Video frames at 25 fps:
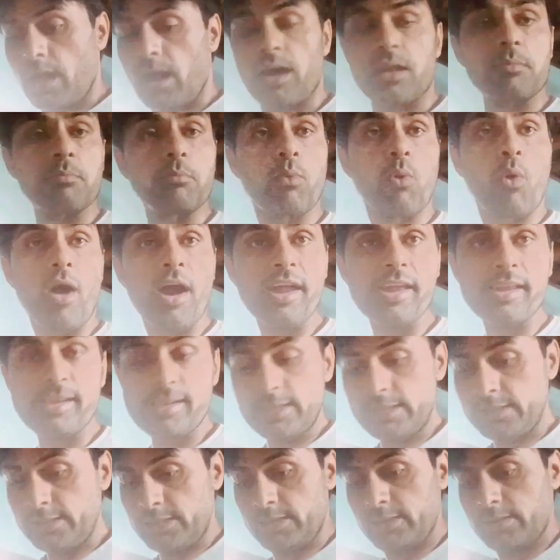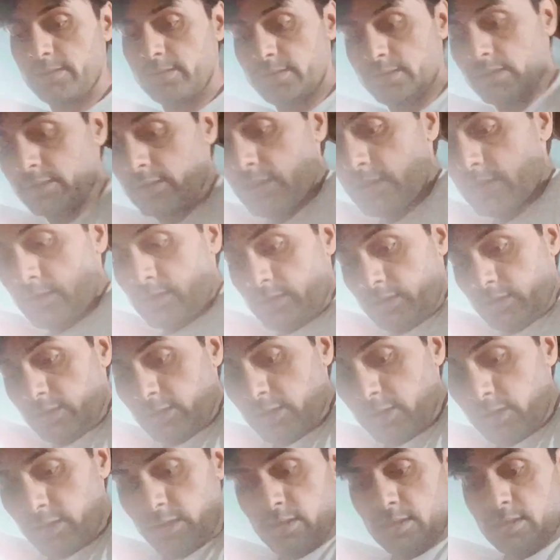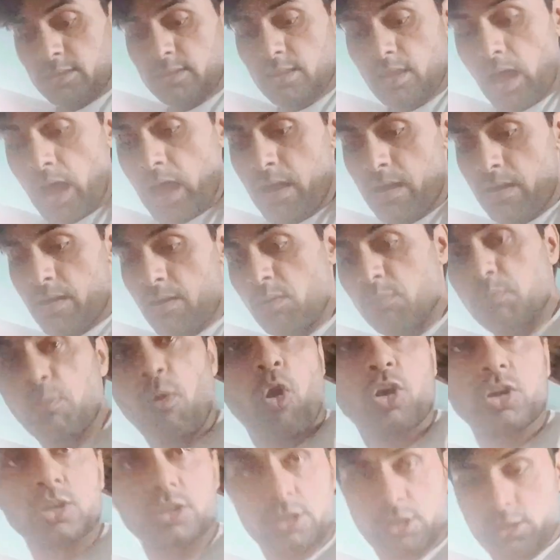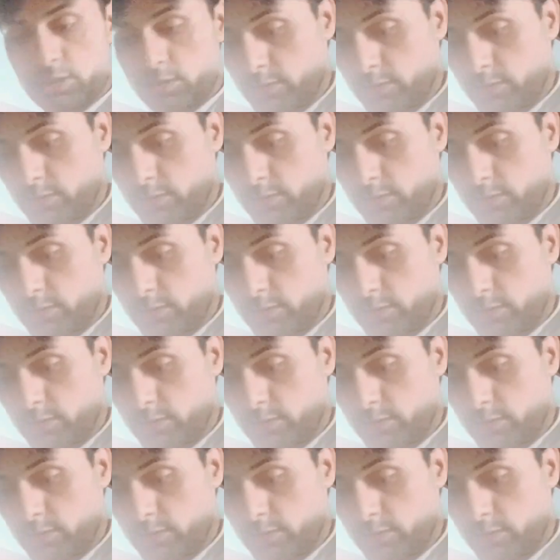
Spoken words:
are boiled in the pot